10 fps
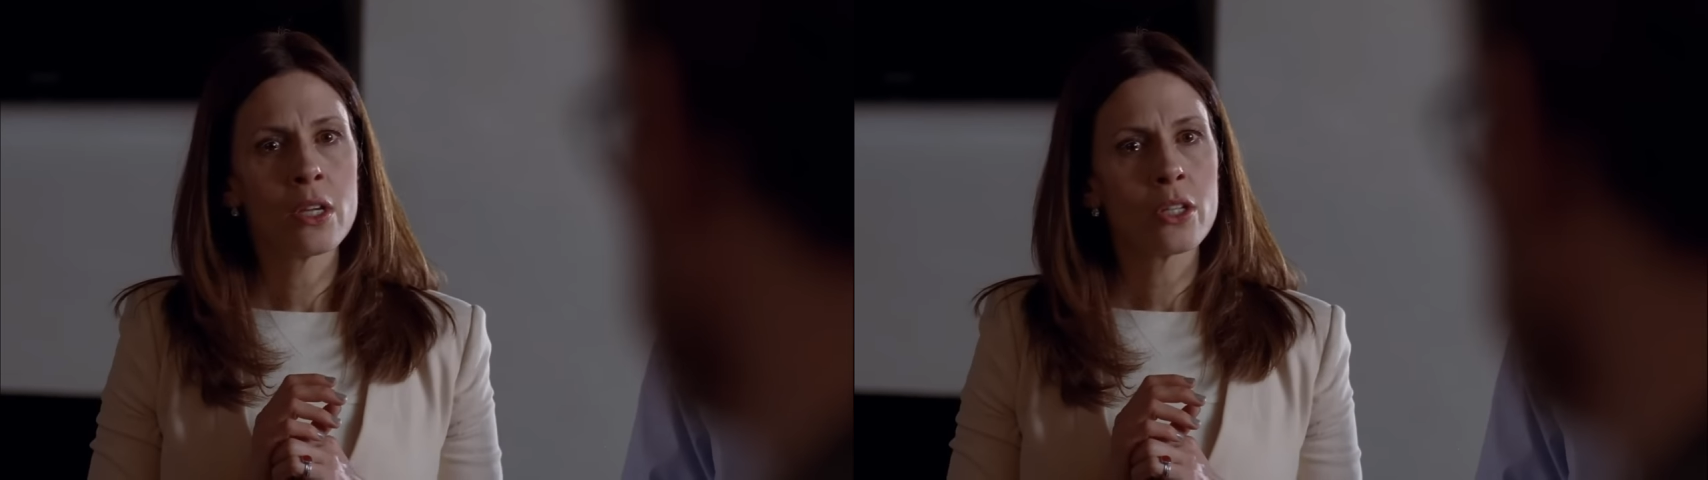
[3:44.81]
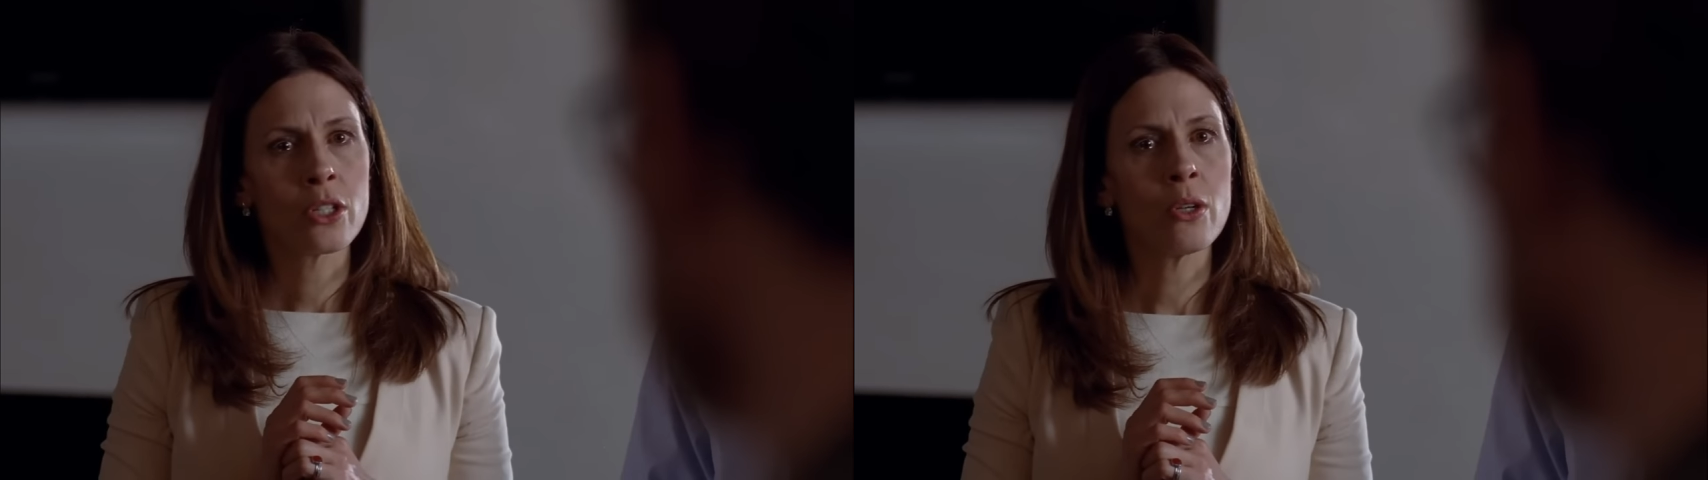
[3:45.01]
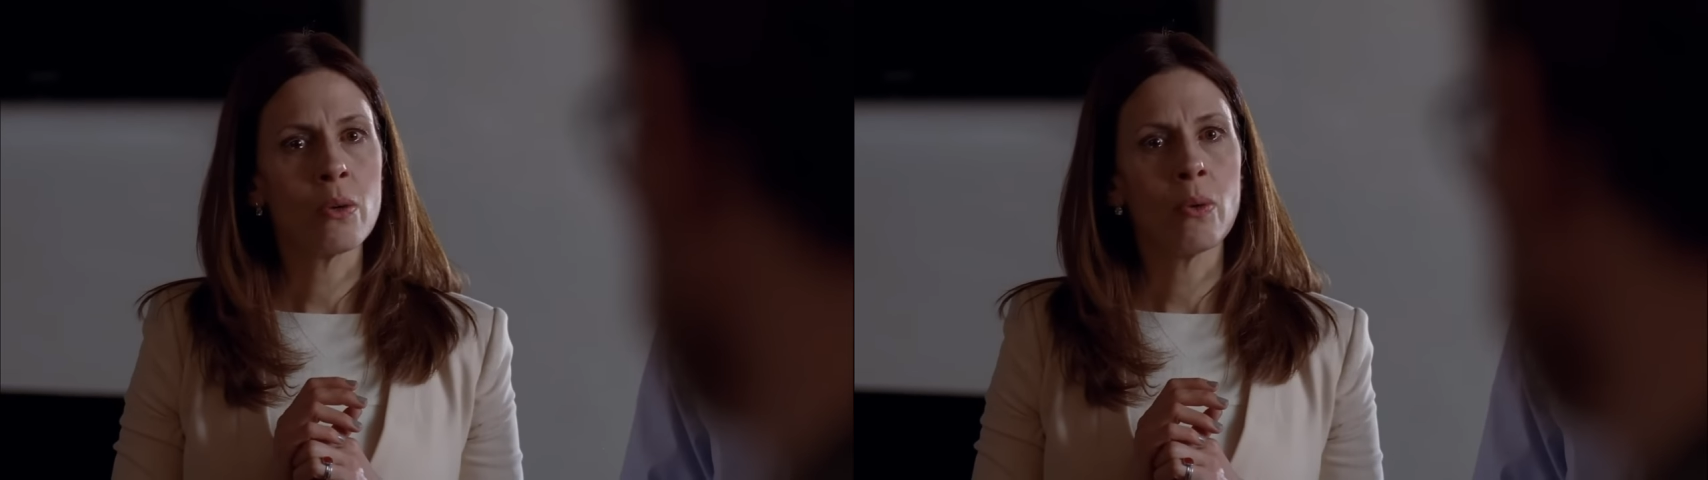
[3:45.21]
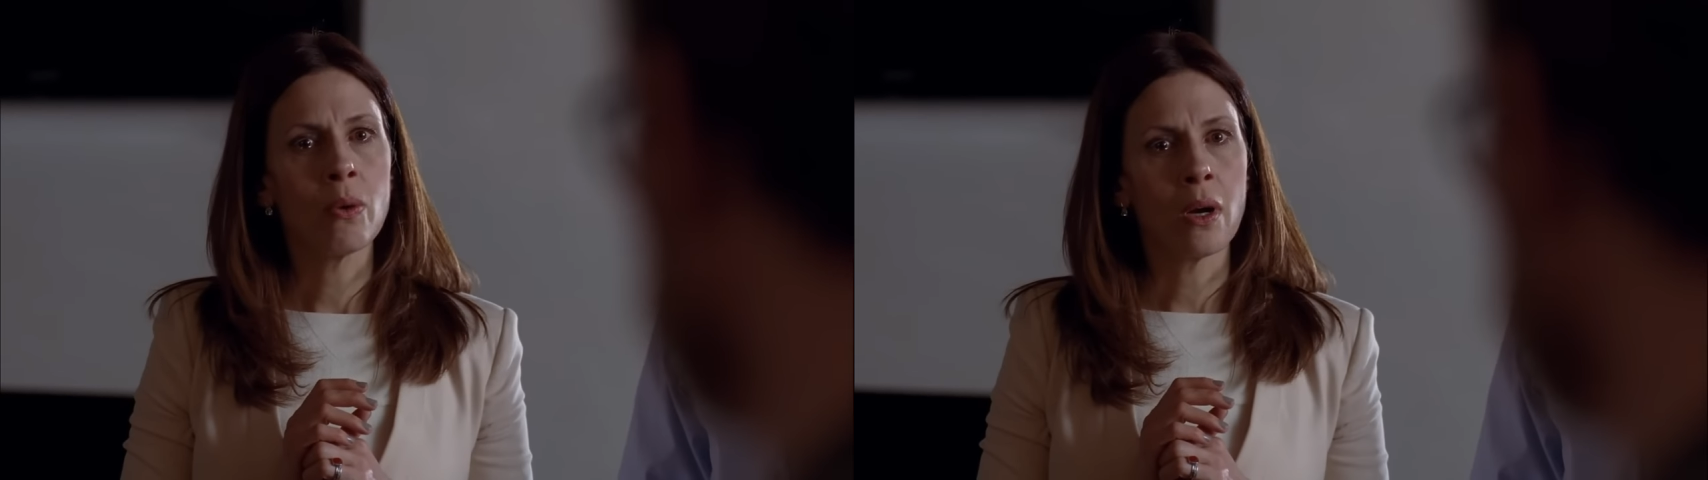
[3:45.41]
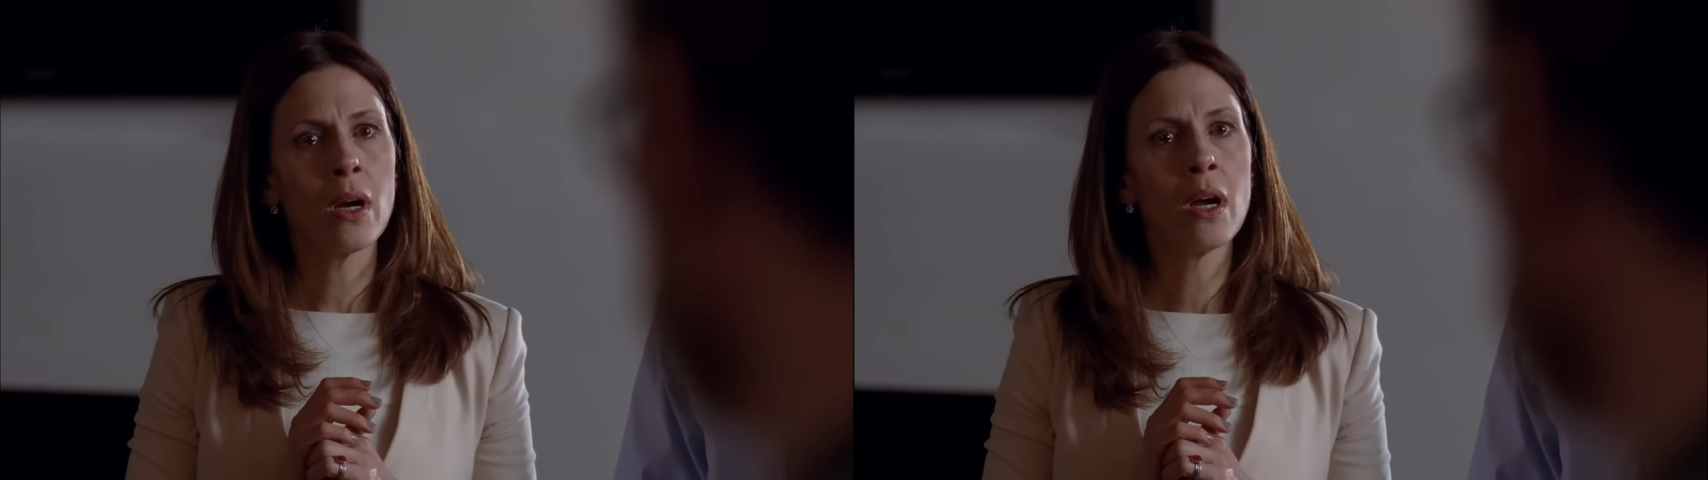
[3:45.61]

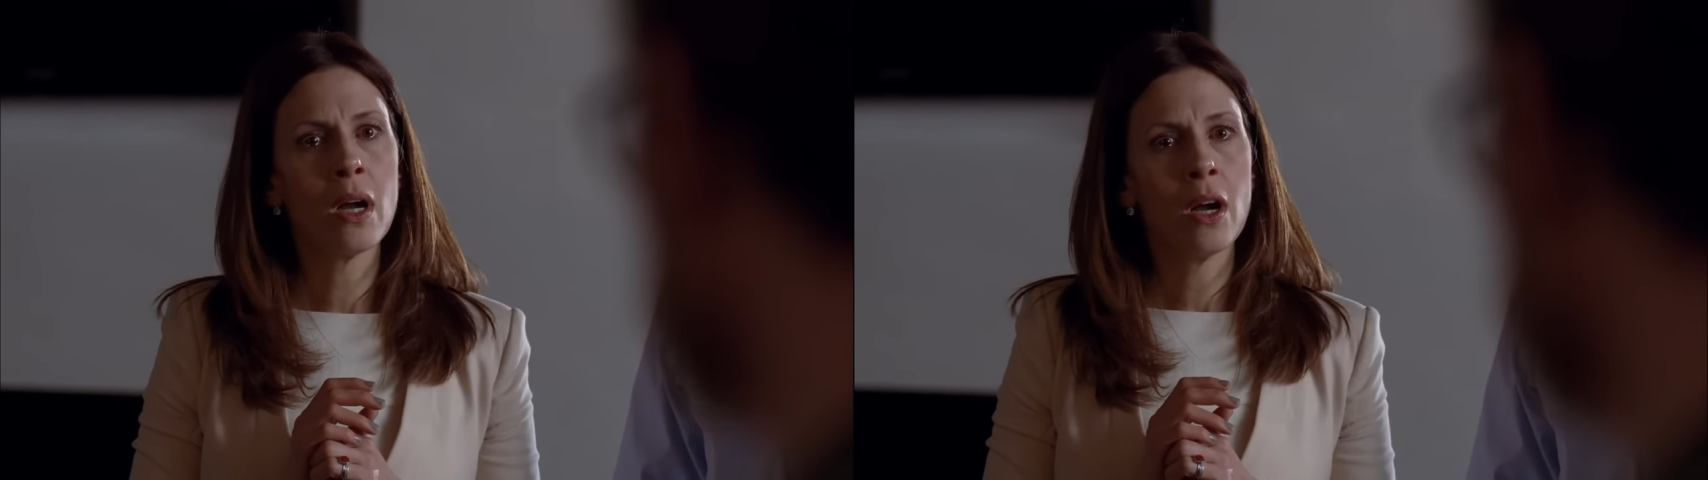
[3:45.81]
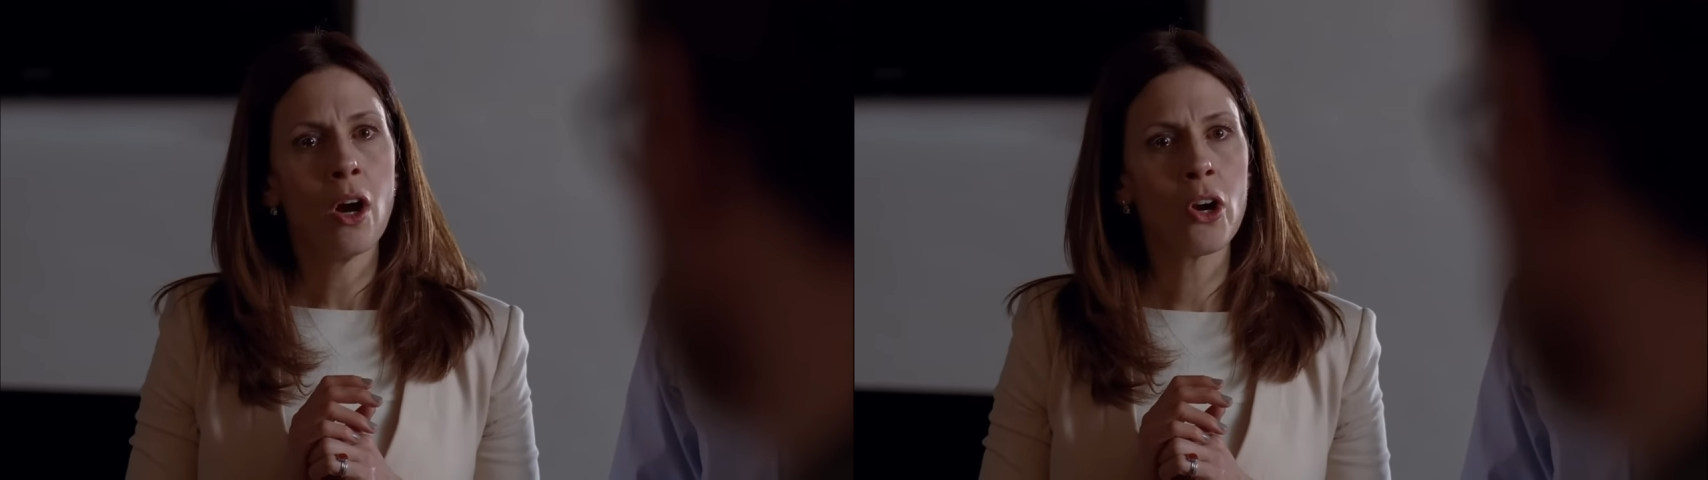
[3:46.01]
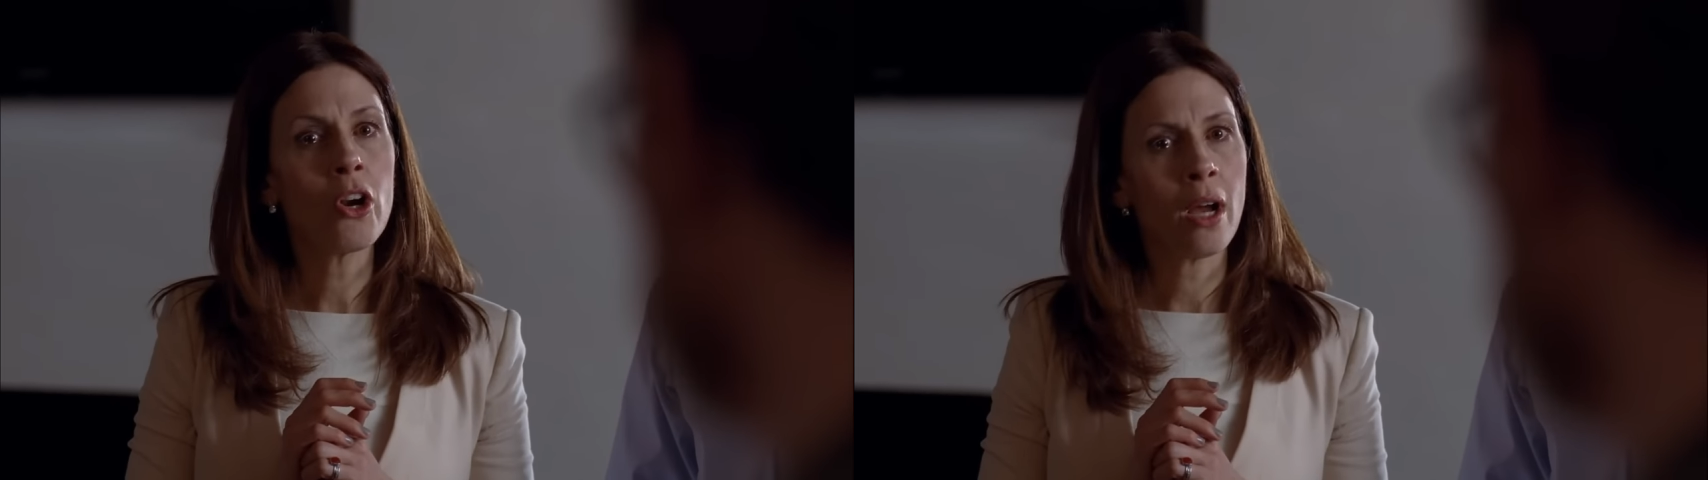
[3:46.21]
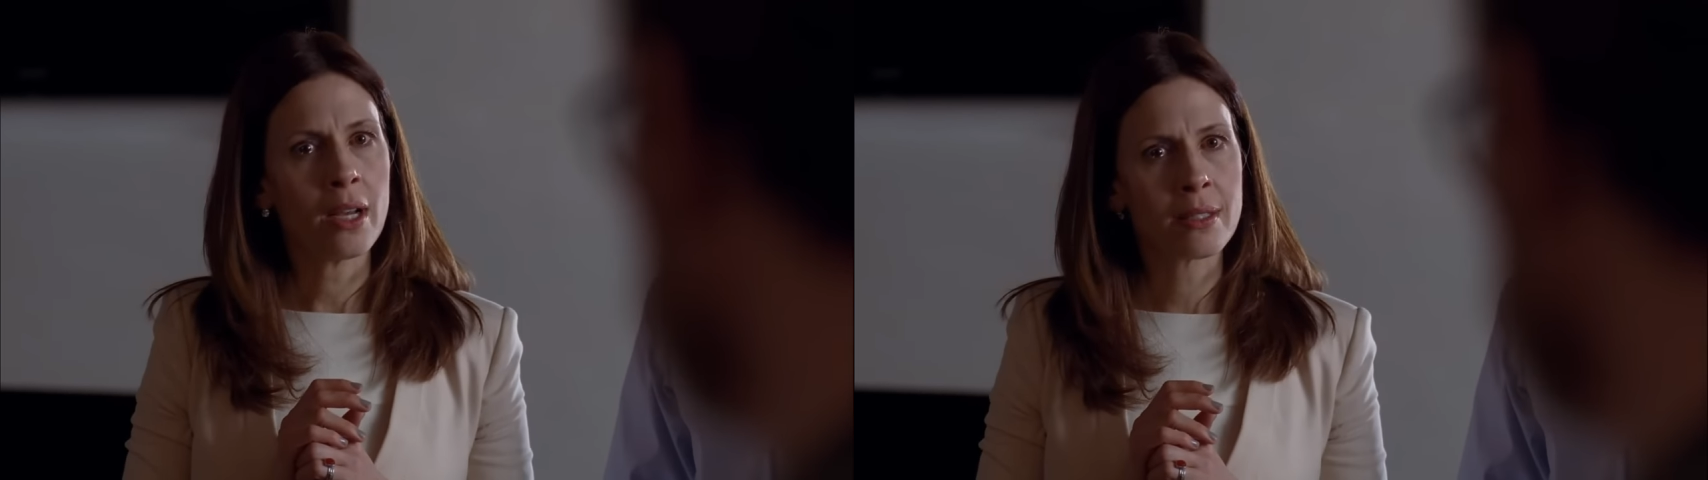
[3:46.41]
to hurt us.